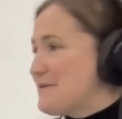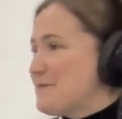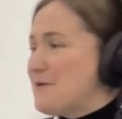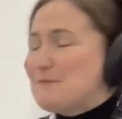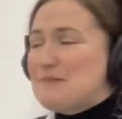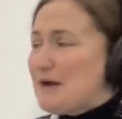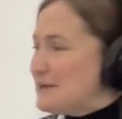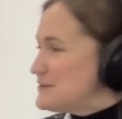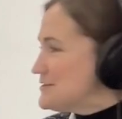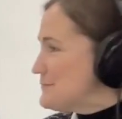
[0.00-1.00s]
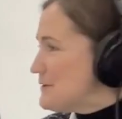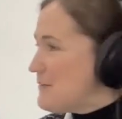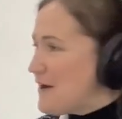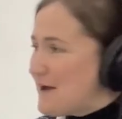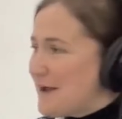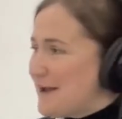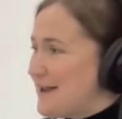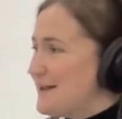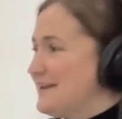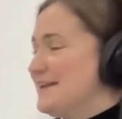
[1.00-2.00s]
what products do we
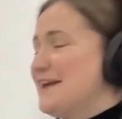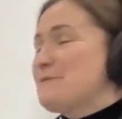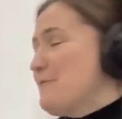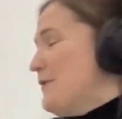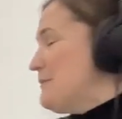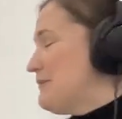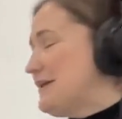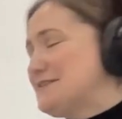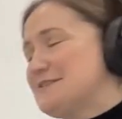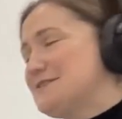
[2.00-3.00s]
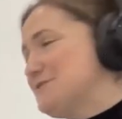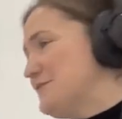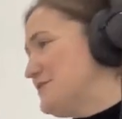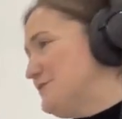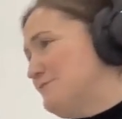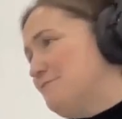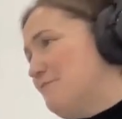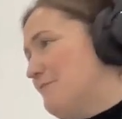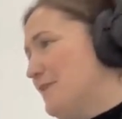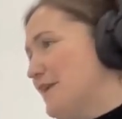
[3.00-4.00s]
buy, what prices do we
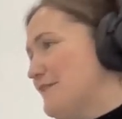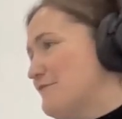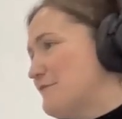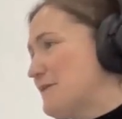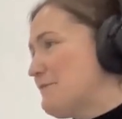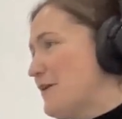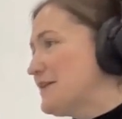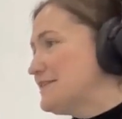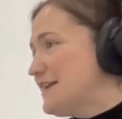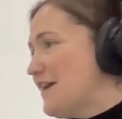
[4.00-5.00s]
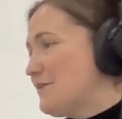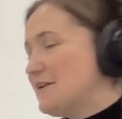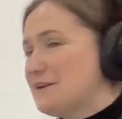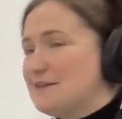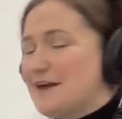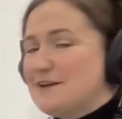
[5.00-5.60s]
give when we mark down, and a lot